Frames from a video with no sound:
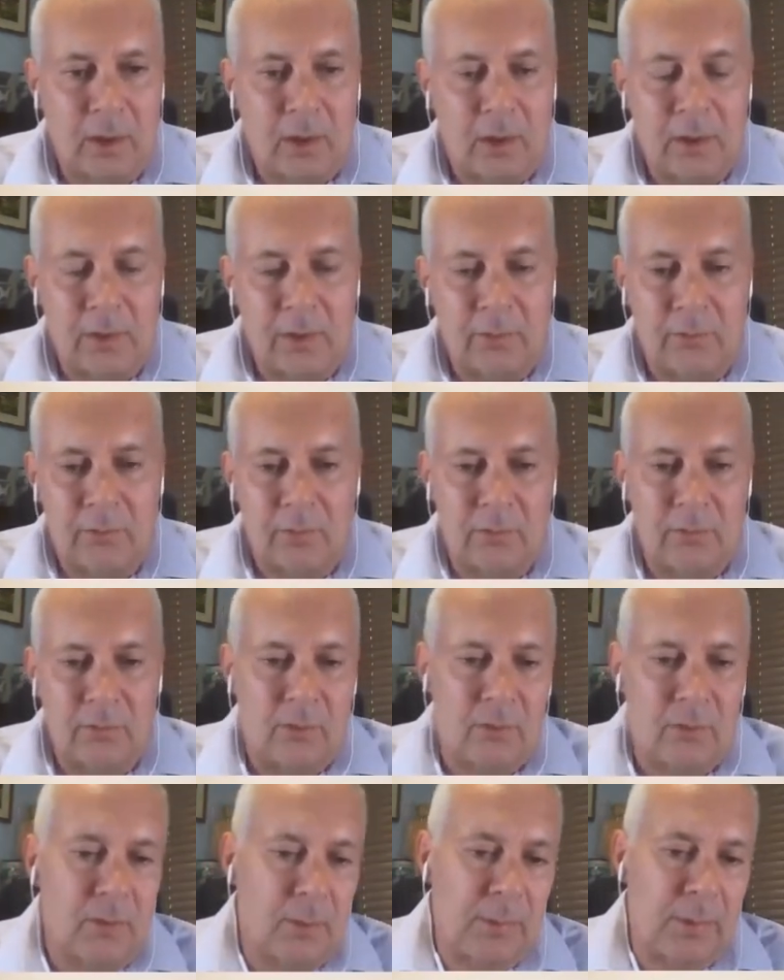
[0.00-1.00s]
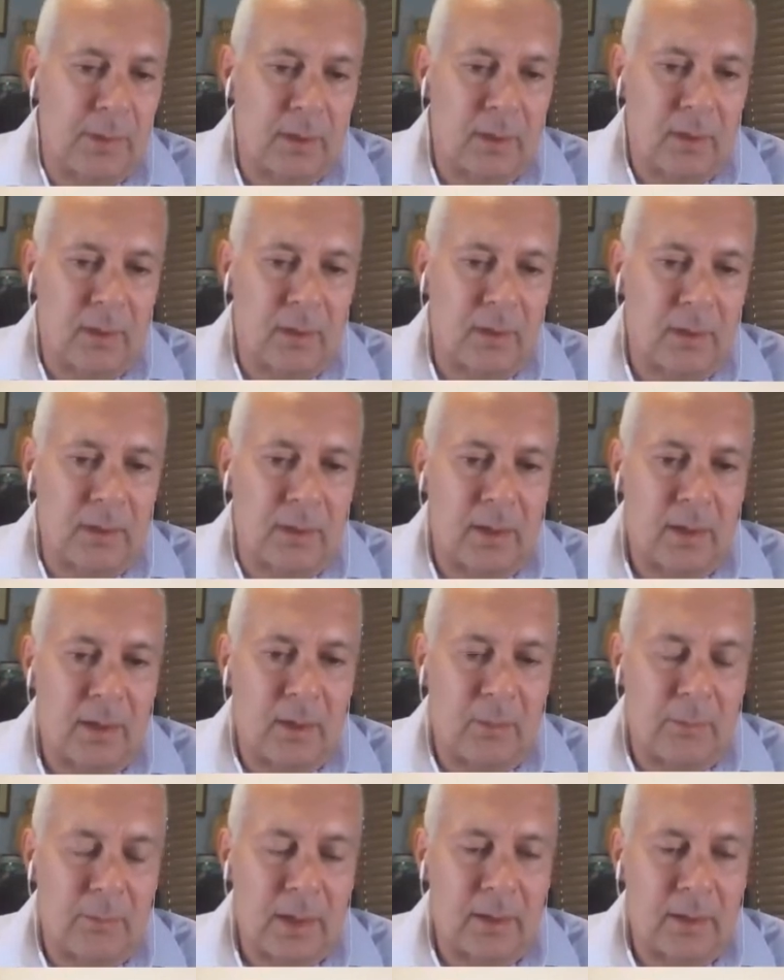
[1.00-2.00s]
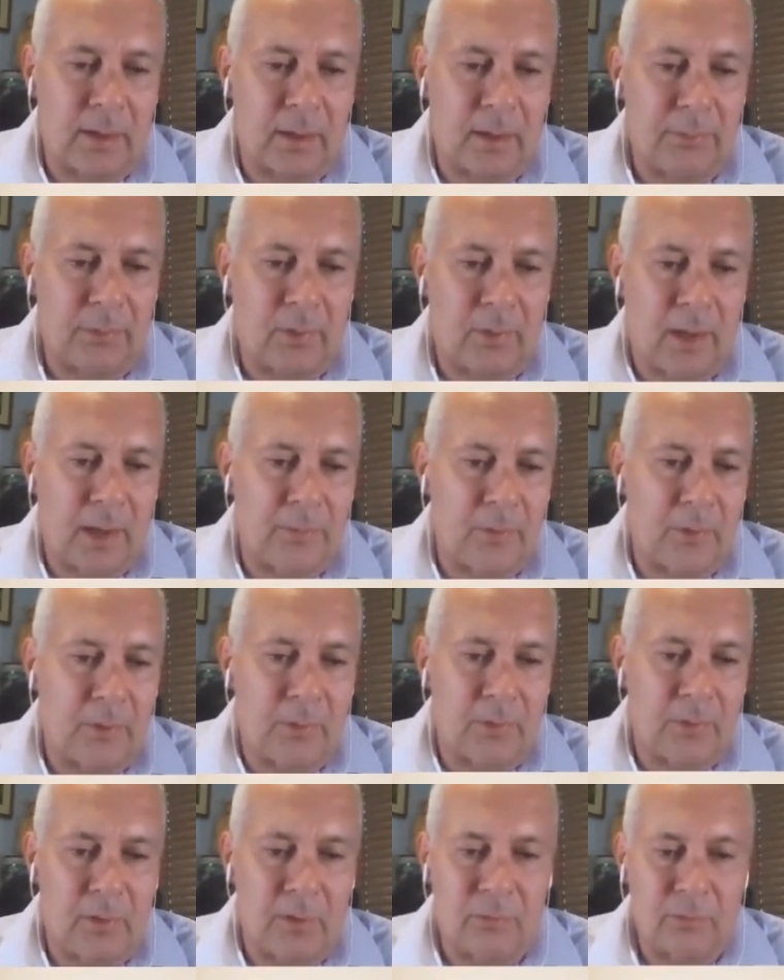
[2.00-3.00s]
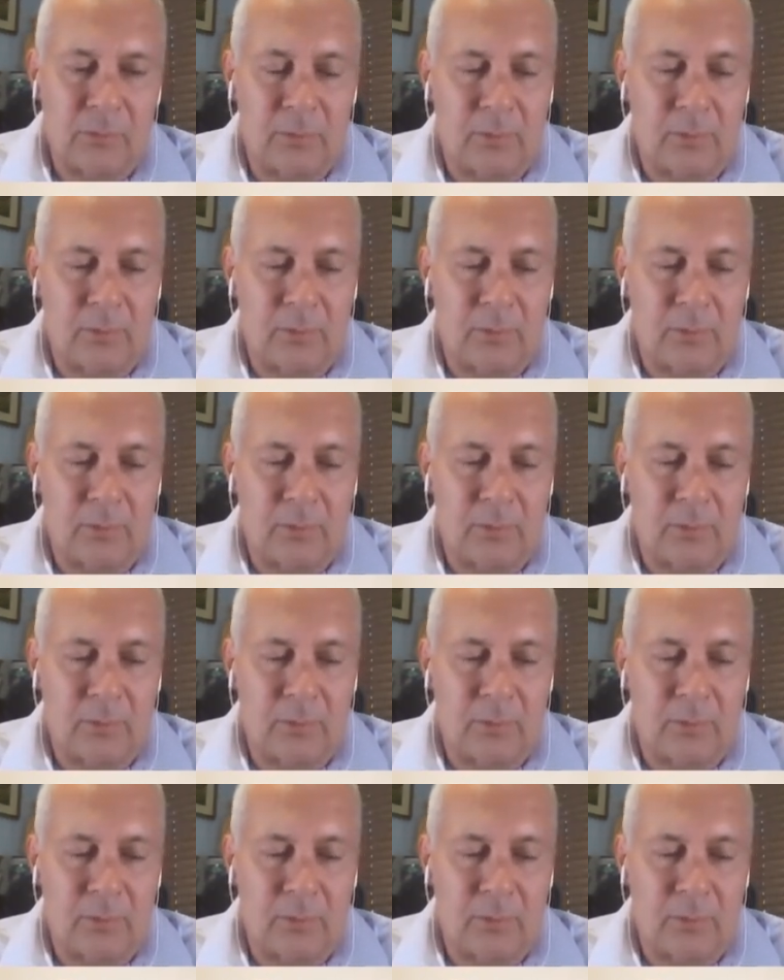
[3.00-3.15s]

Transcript: August this year, depending on how backed up the laboratory is.